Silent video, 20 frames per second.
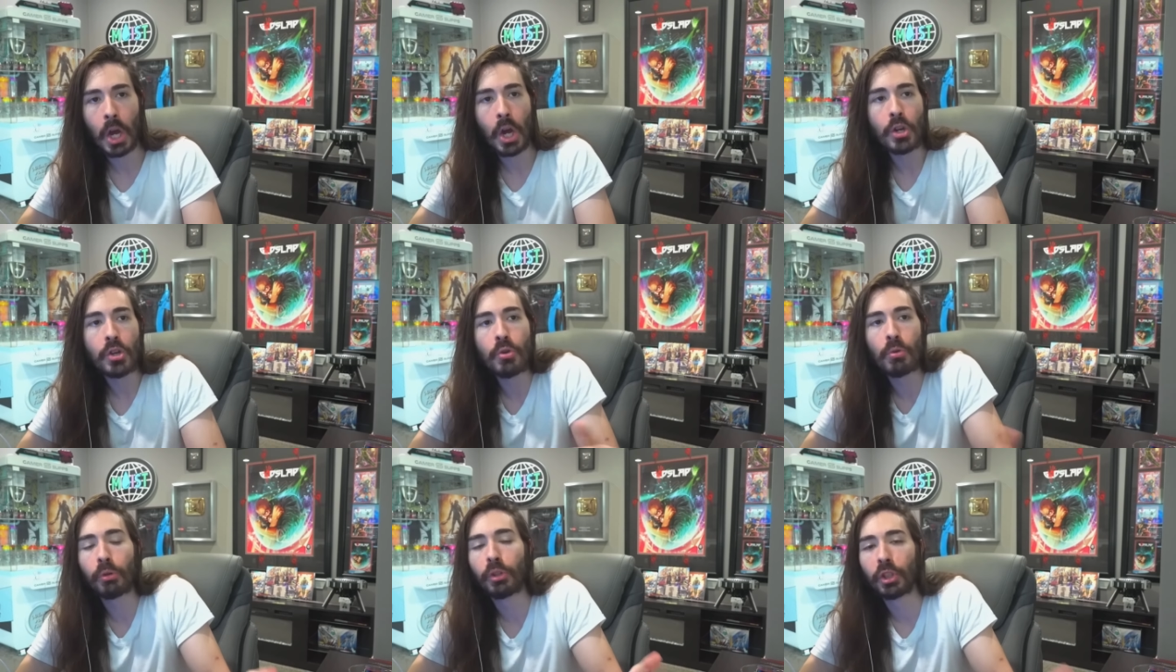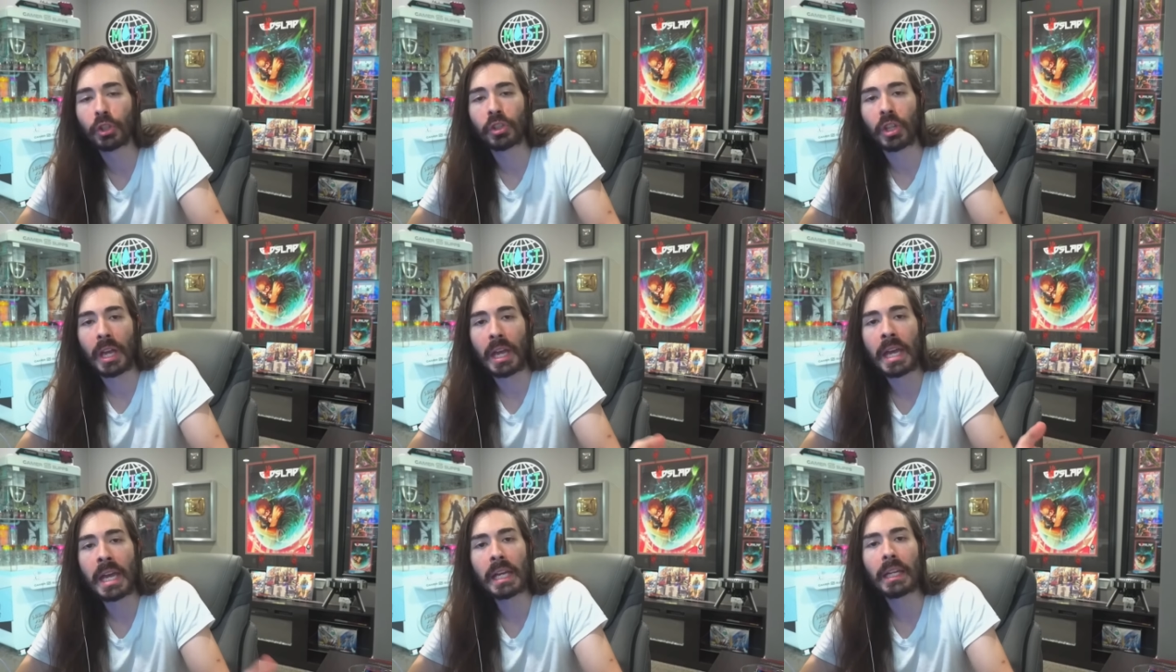You just
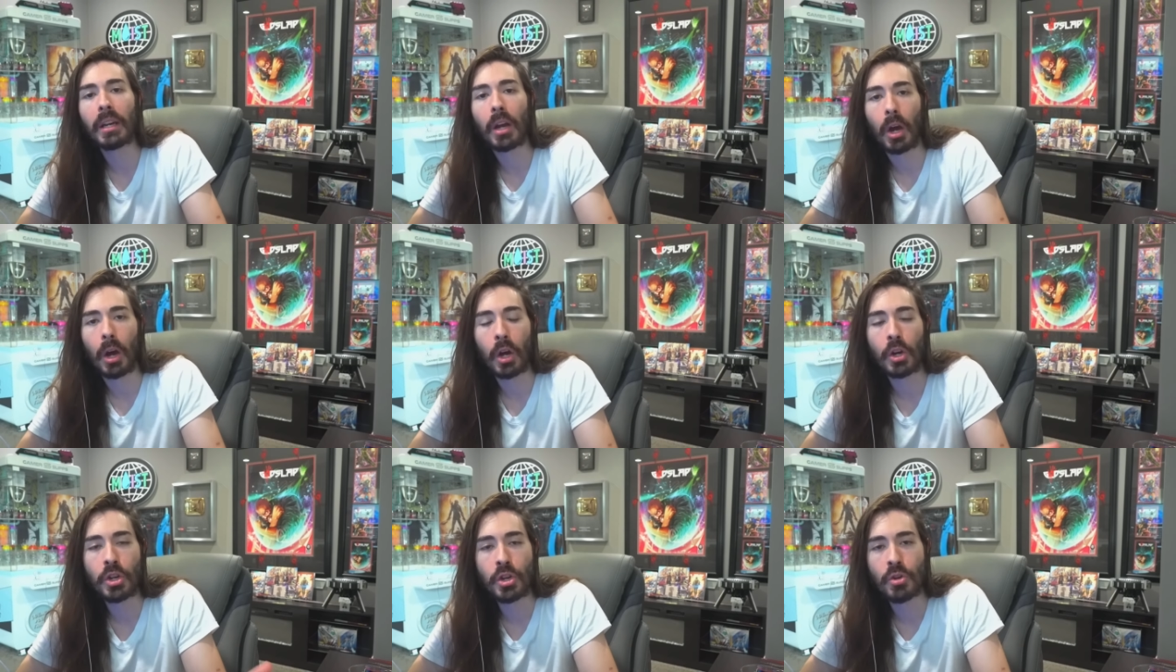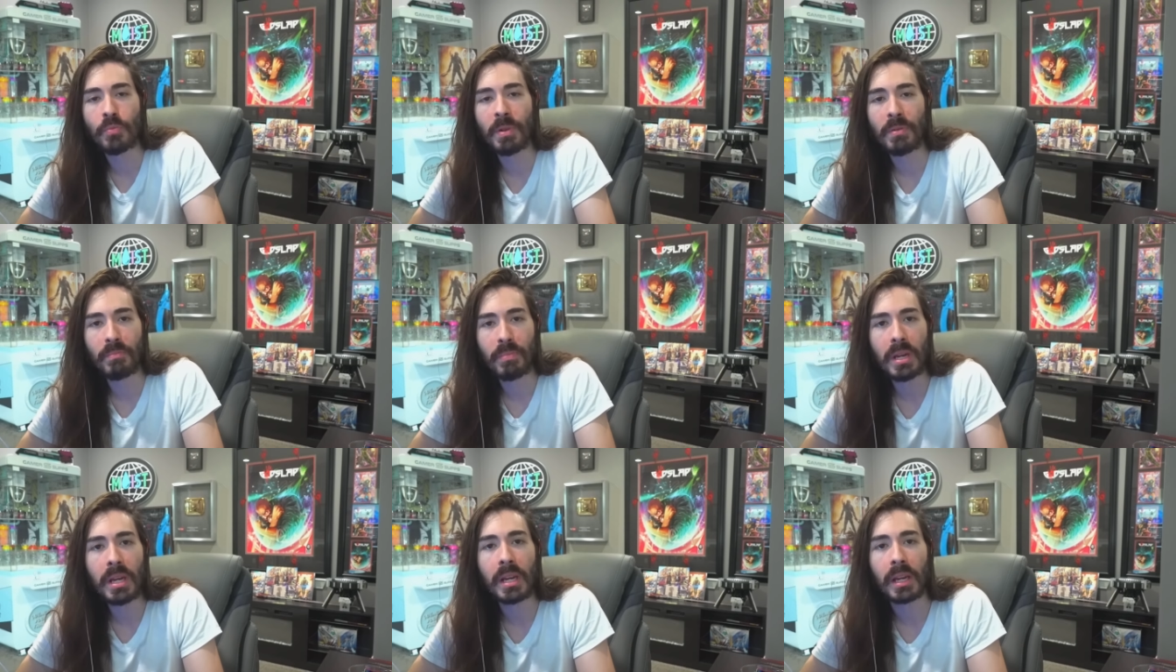hit a
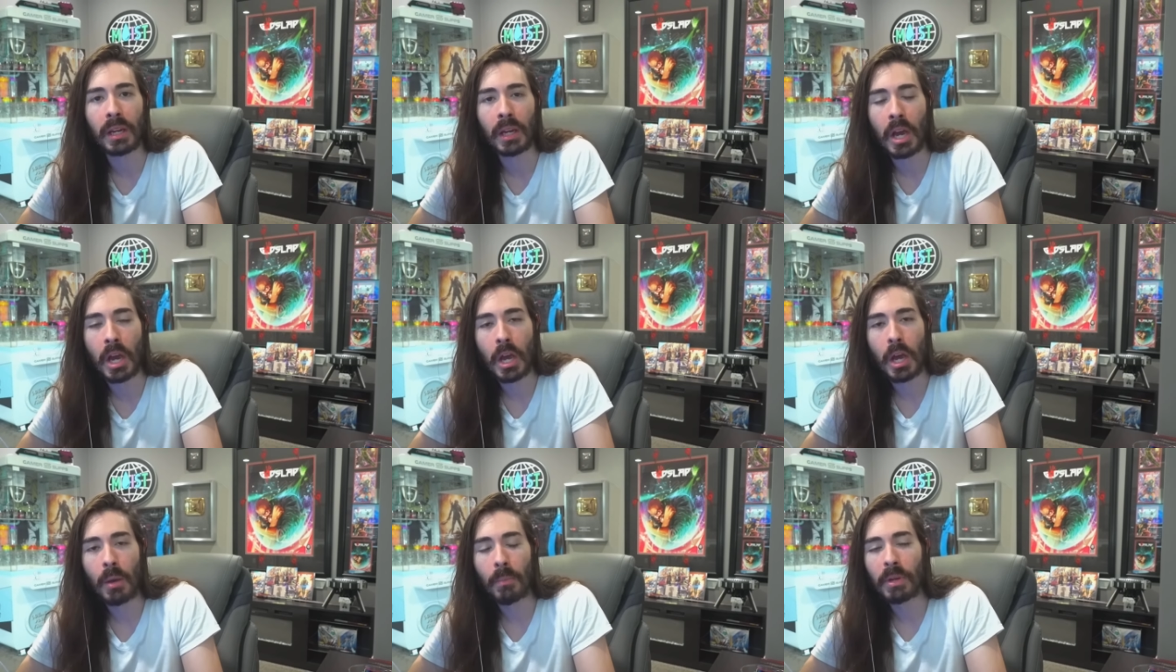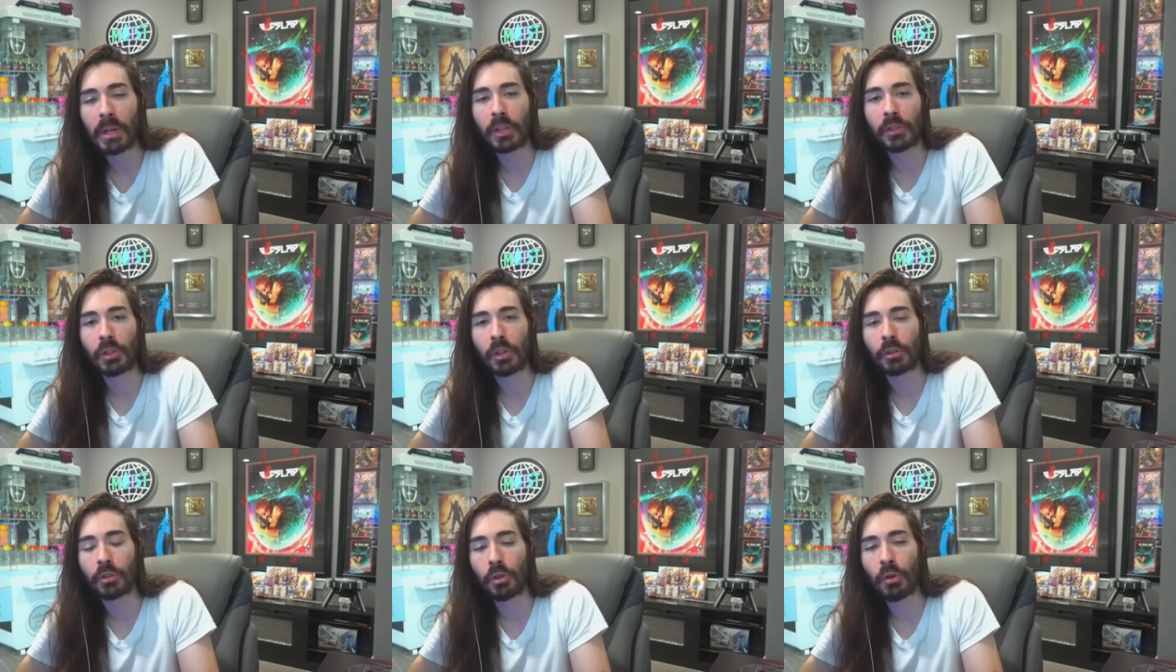human being
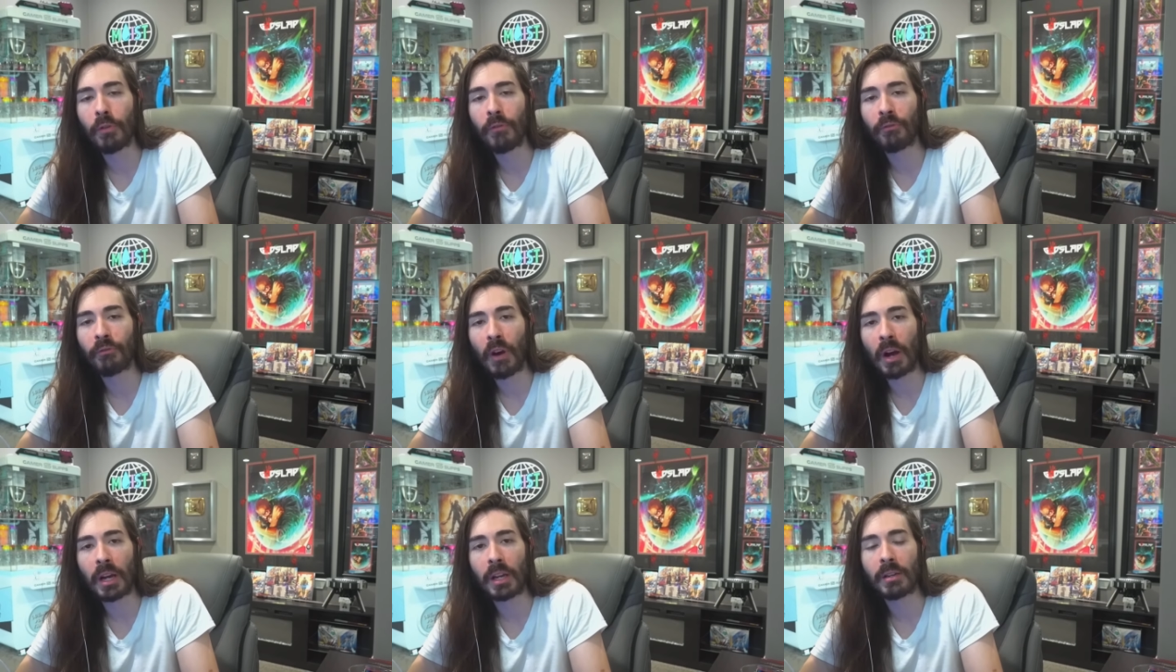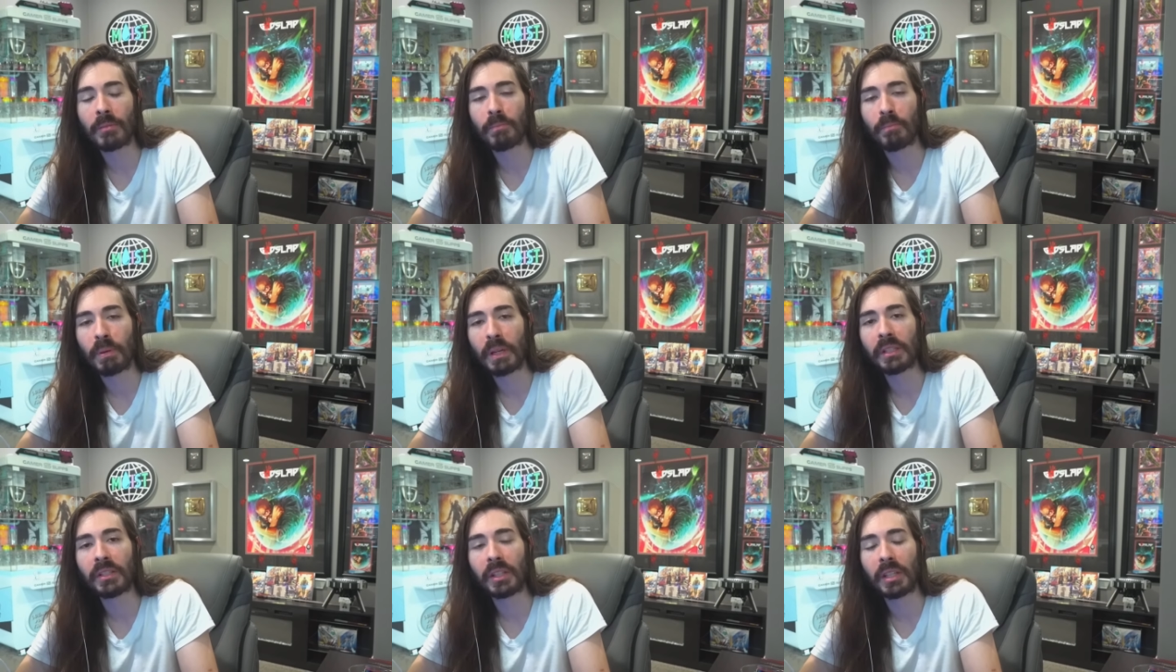because you're too fucking
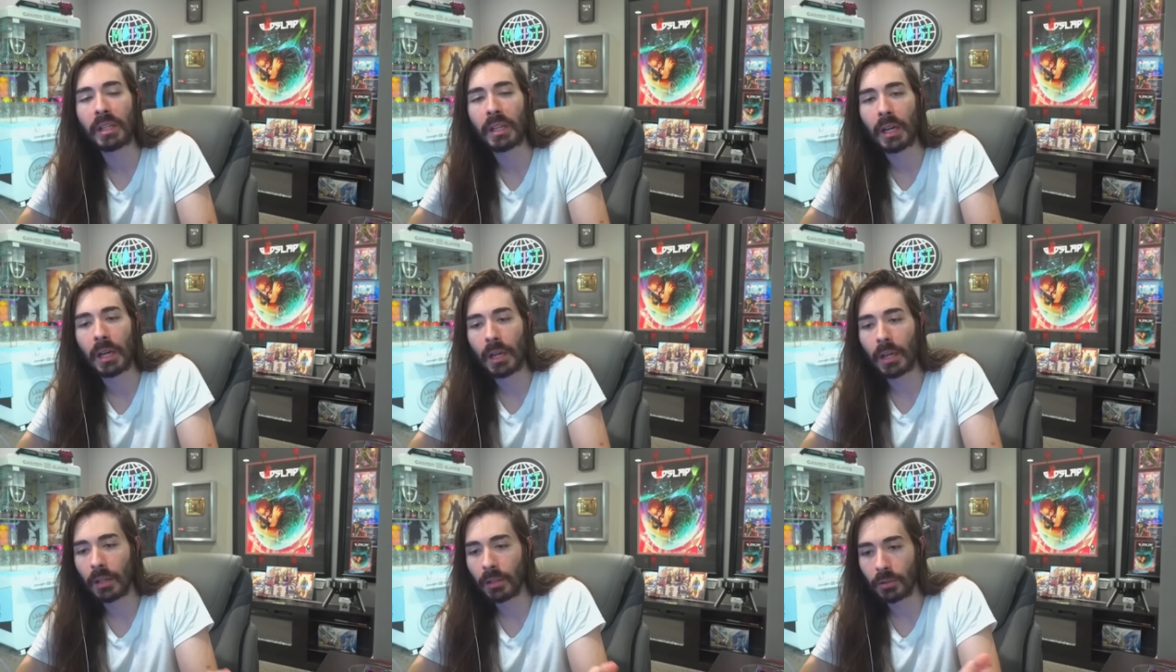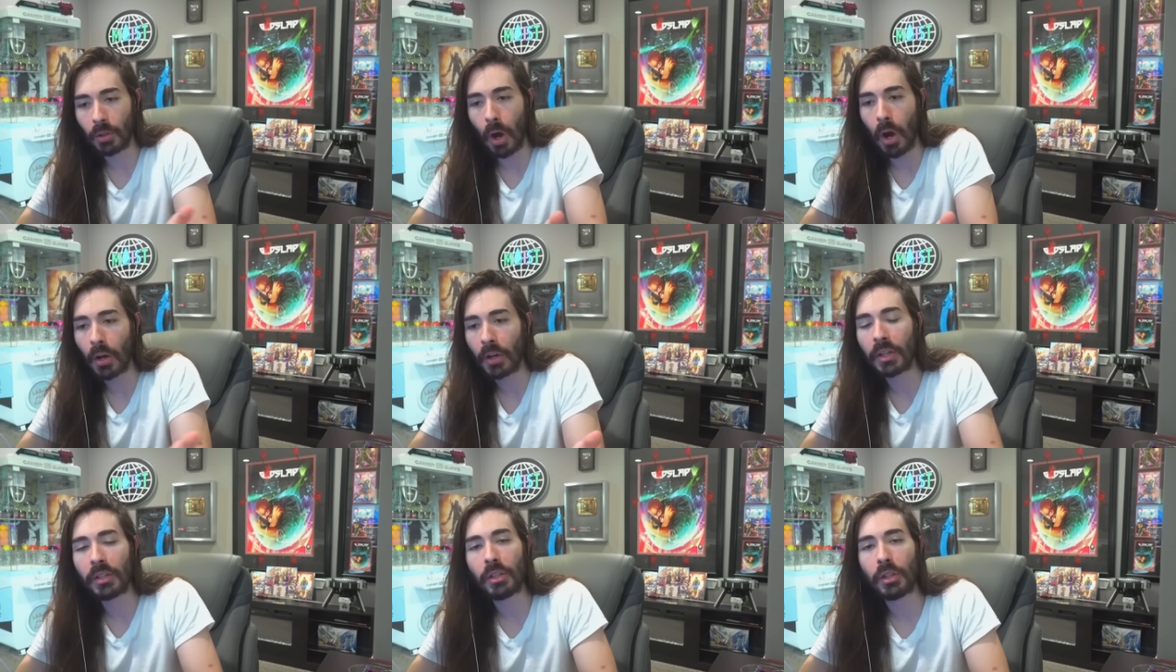busy
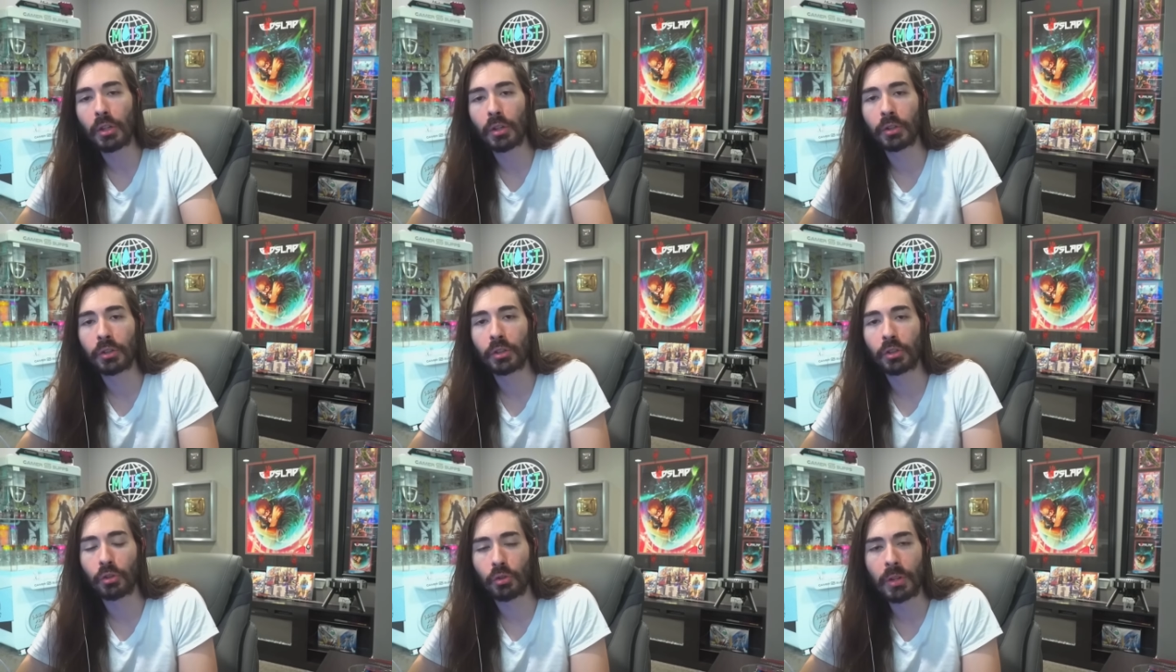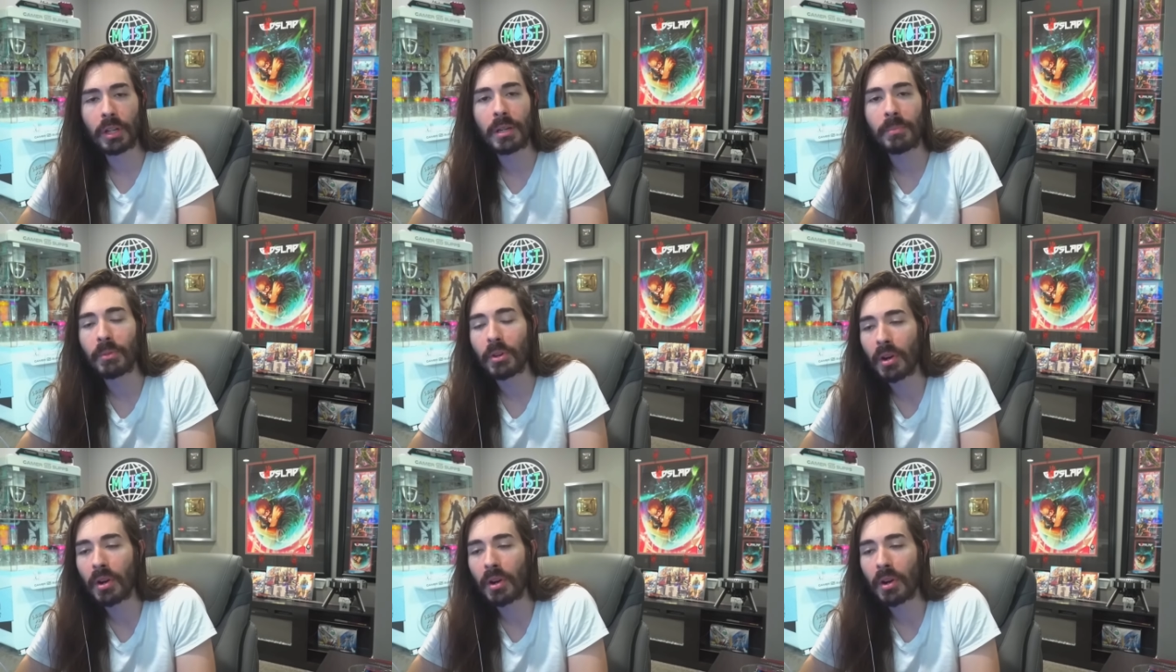talking to your stream.